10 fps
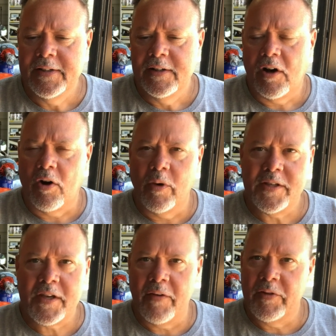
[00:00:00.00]

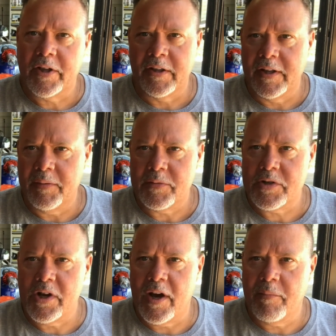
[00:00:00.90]
always having to clean up the
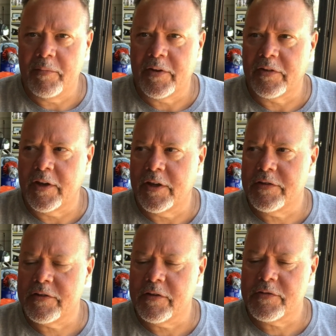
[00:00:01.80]
shop because I
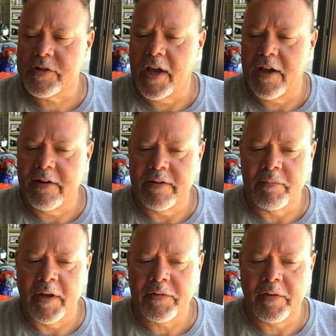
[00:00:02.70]
get stuff scattered and
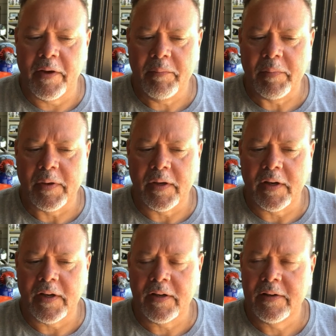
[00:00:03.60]
messed up.
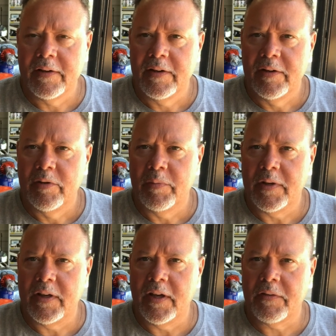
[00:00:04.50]

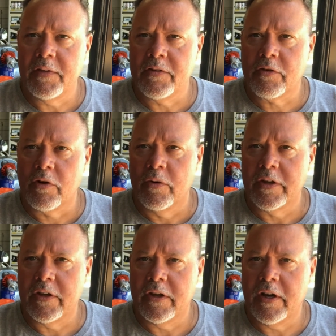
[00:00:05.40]
But yeah, things are going
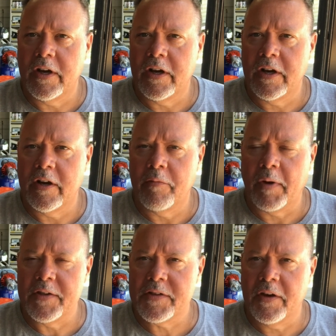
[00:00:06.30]
good here.
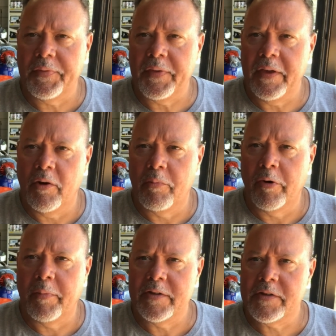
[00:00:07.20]
Everybody's healthy. Hope
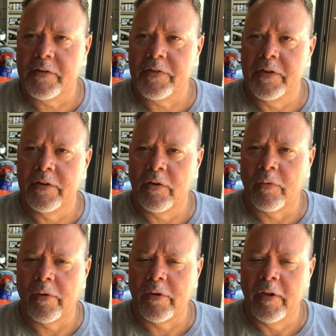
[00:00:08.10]
everybody's healthy in your
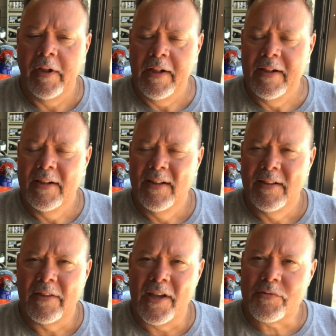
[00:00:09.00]
world.
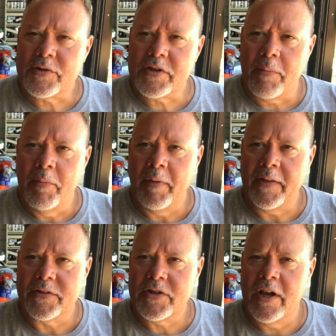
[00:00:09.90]
Thanks for stopping by
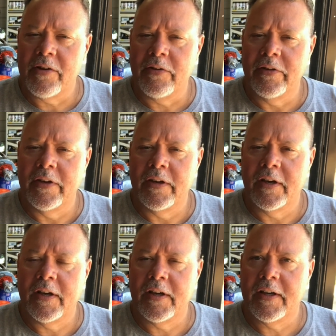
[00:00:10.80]
the channel,
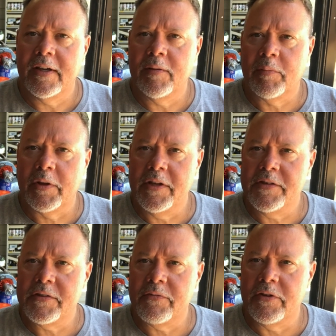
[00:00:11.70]
and
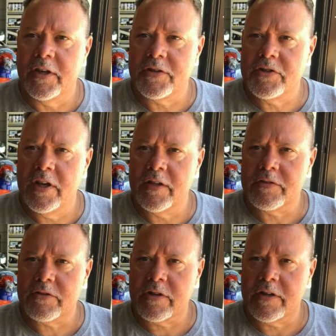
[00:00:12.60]
please, if you get a
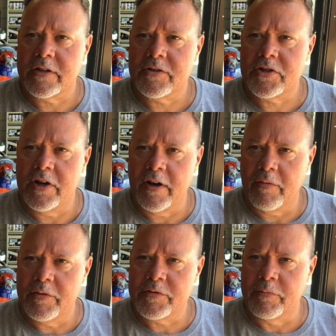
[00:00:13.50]
chance, share
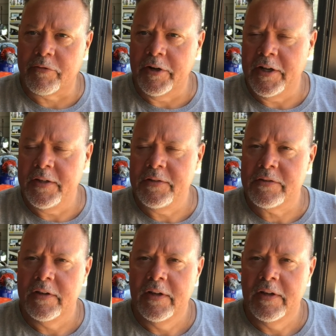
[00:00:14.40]
it with some friends.